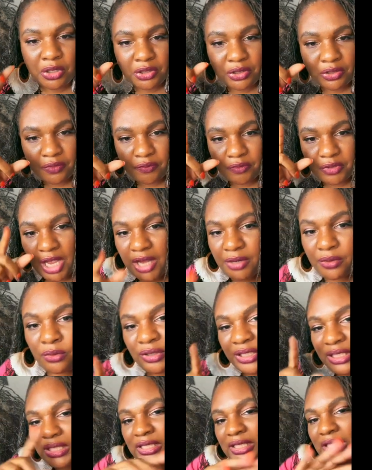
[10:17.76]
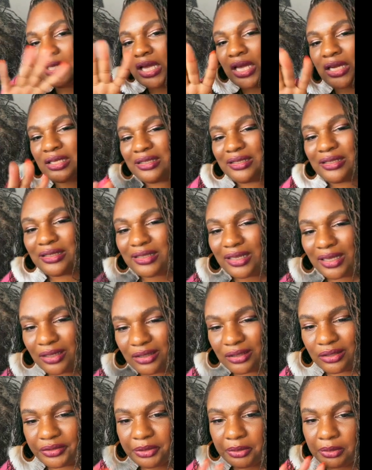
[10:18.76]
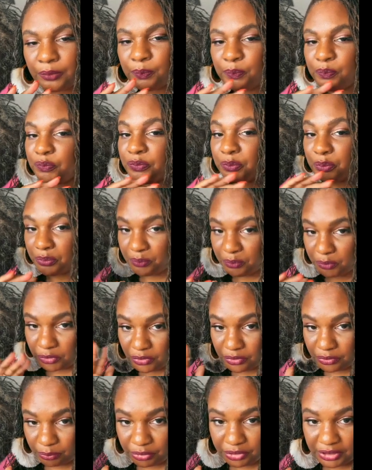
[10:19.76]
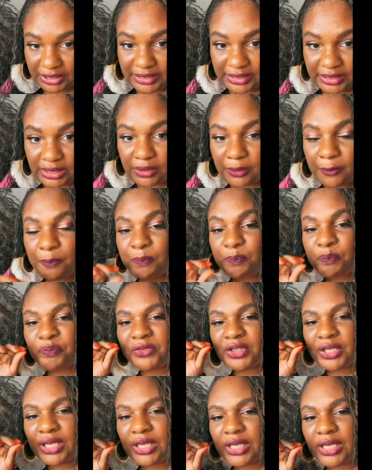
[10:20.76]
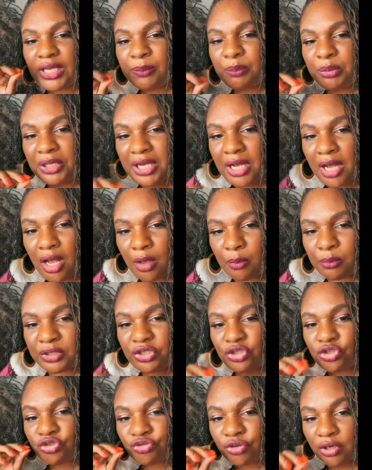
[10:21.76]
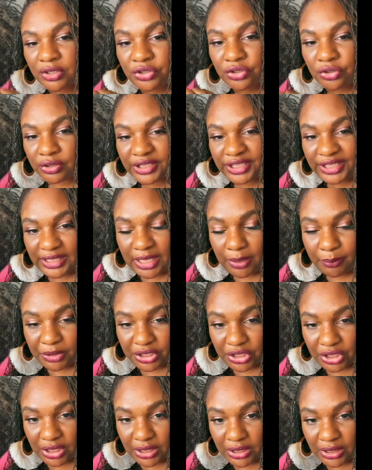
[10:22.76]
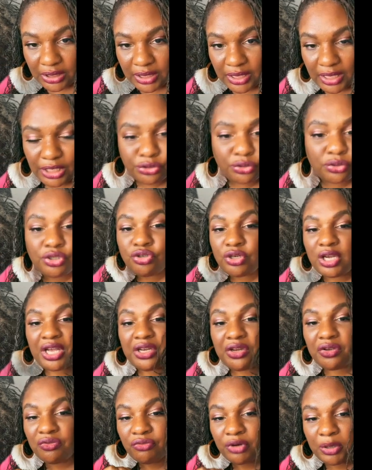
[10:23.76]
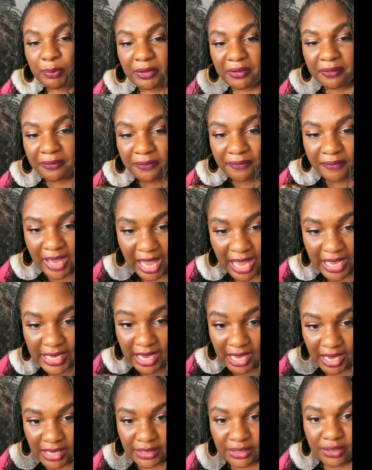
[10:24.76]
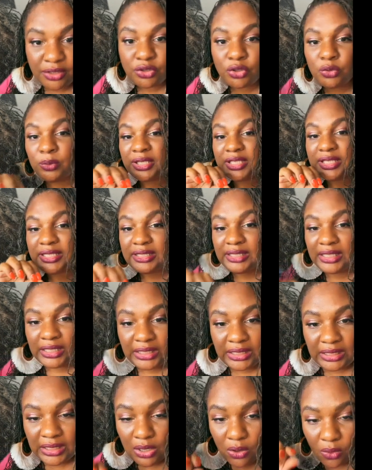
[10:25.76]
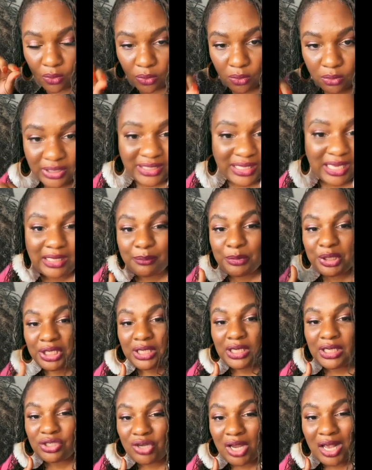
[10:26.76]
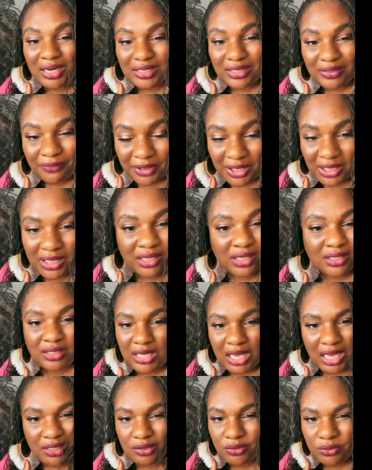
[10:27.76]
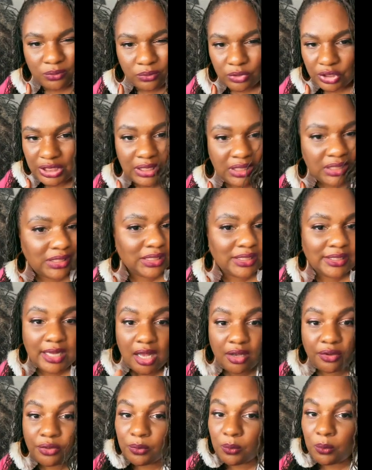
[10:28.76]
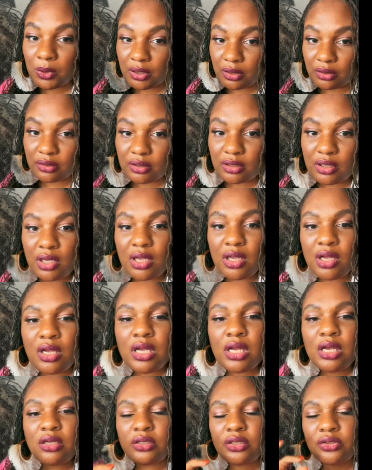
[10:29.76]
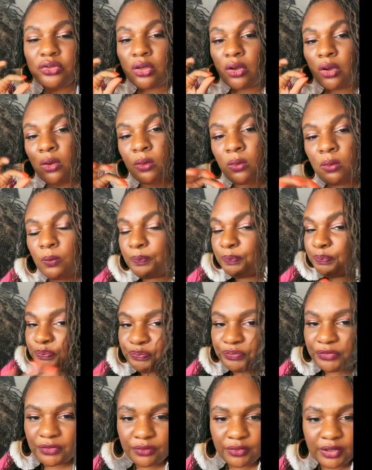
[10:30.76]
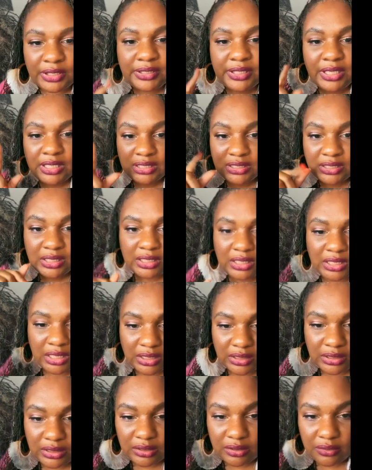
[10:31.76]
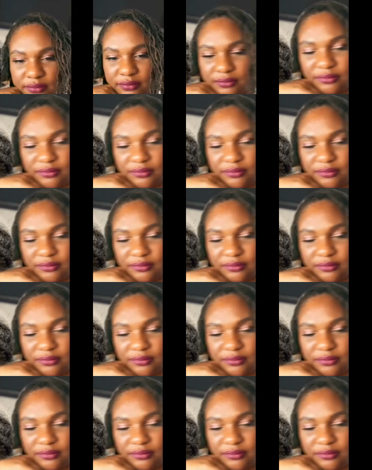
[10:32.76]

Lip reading: not only is it not aesthetically look pleasing, it becomes structurally damaging. As you're trying to rip a fat end through a skinny hole, it's like me trying to fit in a size 2 jeans. It's not going to work. So let's get into the next.